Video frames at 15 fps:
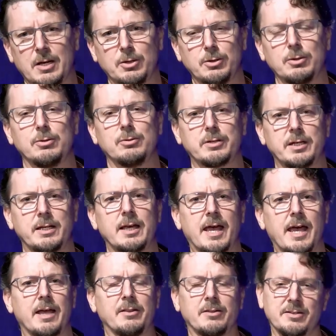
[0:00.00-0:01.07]
looking
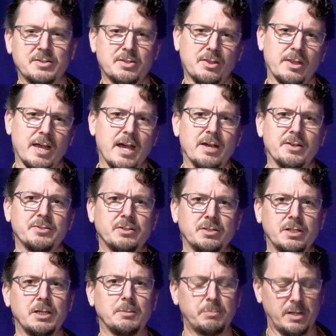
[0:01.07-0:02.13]
at this
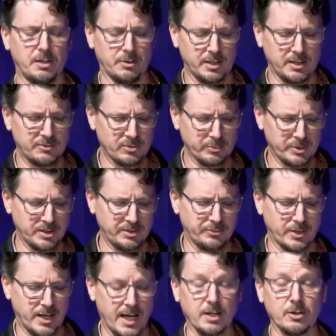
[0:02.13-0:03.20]
thousand-year period from a
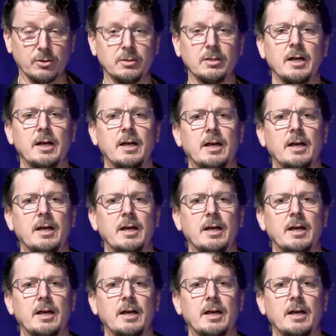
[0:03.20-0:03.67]
different angle.